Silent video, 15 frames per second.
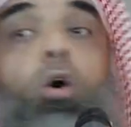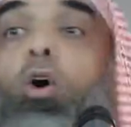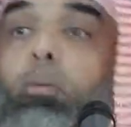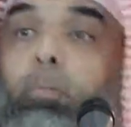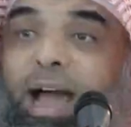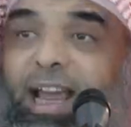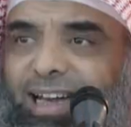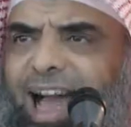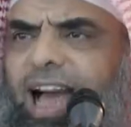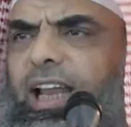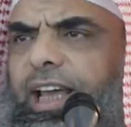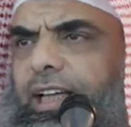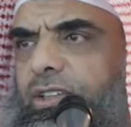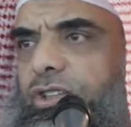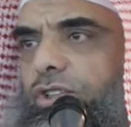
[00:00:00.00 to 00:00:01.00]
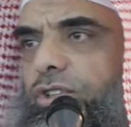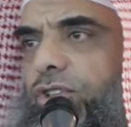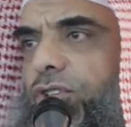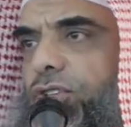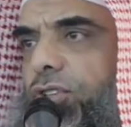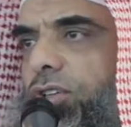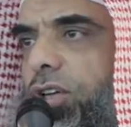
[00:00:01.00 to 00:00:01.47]
Or by
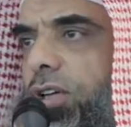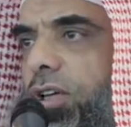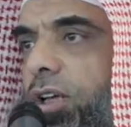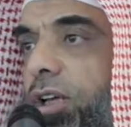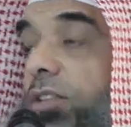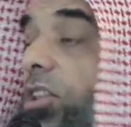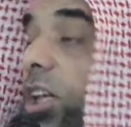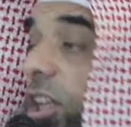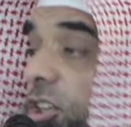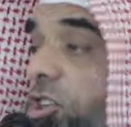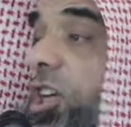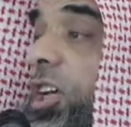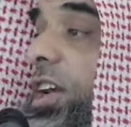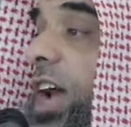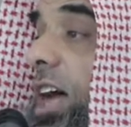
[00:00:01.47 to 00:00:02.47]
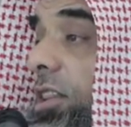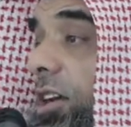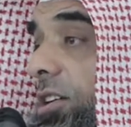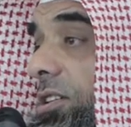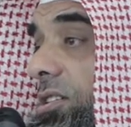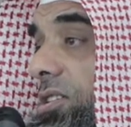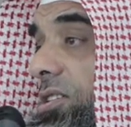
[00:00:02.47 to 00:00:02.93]
knowledge, teaching
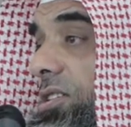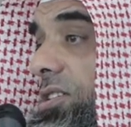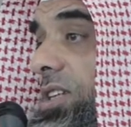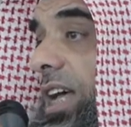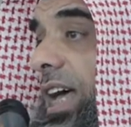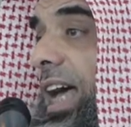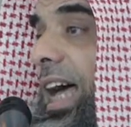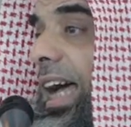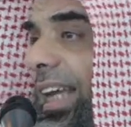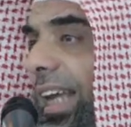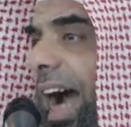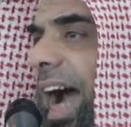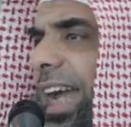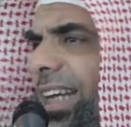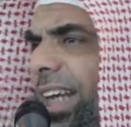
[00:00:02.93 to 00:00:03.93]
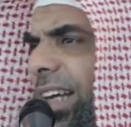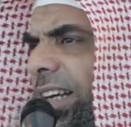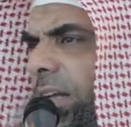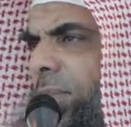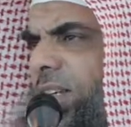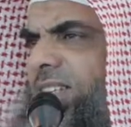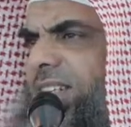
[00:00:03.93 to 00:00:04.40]
others, guiding
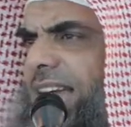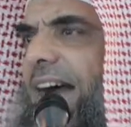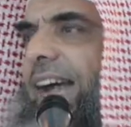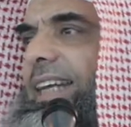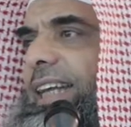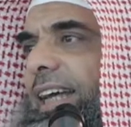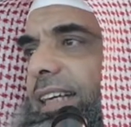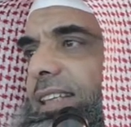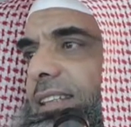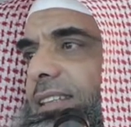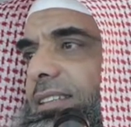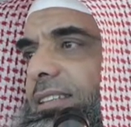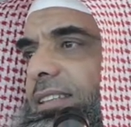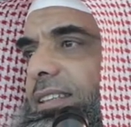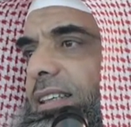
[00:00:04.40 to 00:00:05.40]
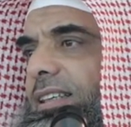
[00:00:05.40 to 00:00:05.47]
the misguided,